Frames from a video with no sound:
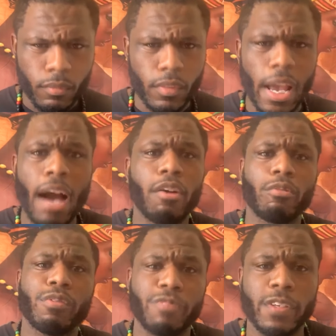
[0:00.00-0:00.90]
How can
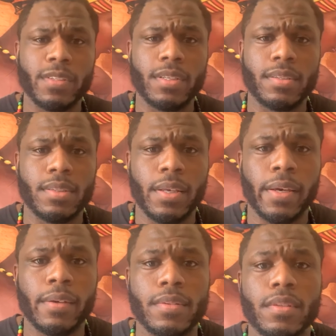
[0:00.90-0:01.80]
we fix these
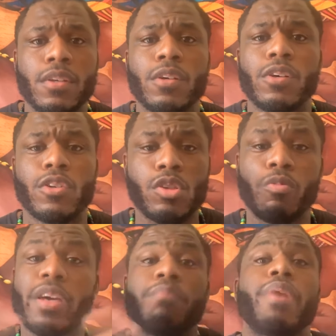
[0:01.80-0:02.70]
things so we
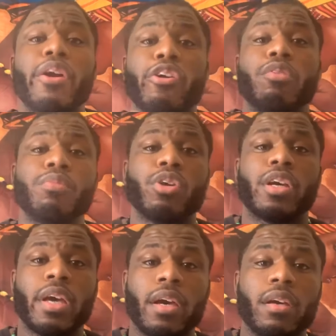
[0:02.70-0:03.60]
can better
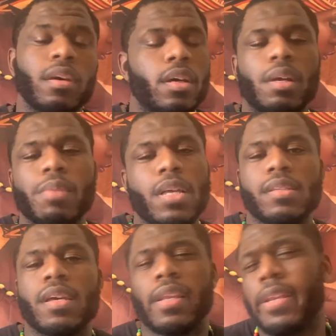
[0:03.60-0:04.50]
communicate? And I'm not
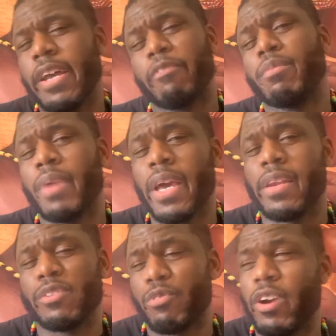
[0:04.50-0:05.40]
saying that every man
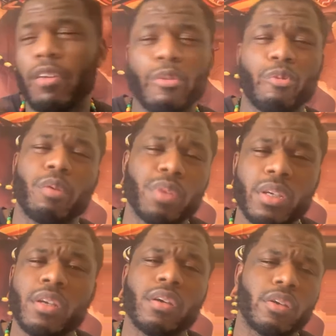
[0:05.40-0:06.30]
is for every woman,
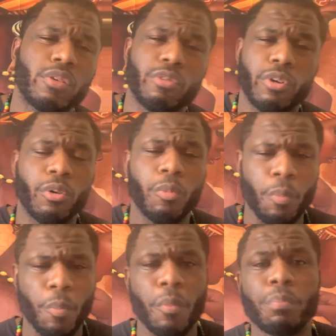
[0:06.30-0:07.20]
you know,
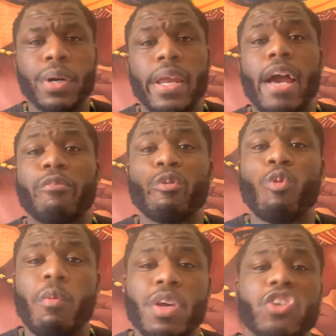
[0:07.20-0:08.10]
but every
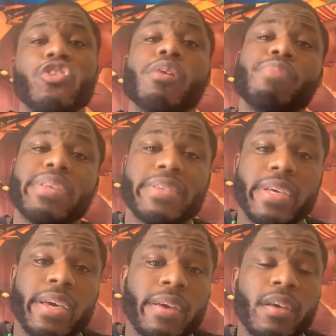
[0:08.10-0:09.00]
woman should be
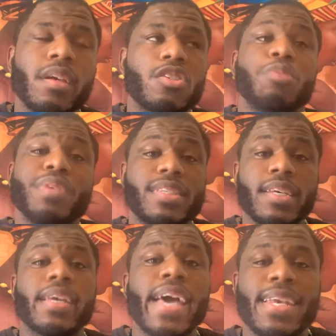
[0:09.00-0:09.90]
seen
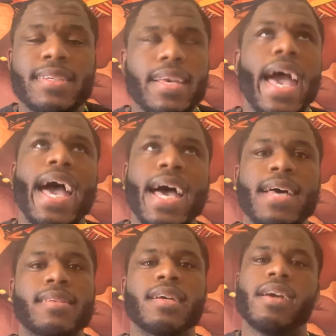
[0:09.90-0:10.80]
as an
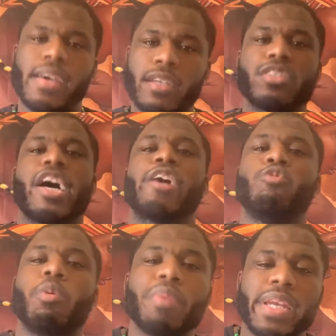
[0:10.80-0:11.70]
exotic
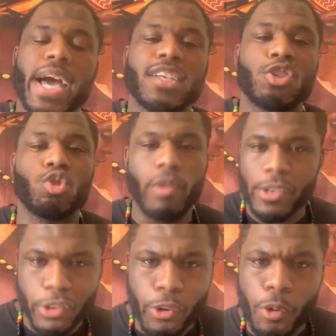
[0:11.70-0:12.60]
woman, as a treasure.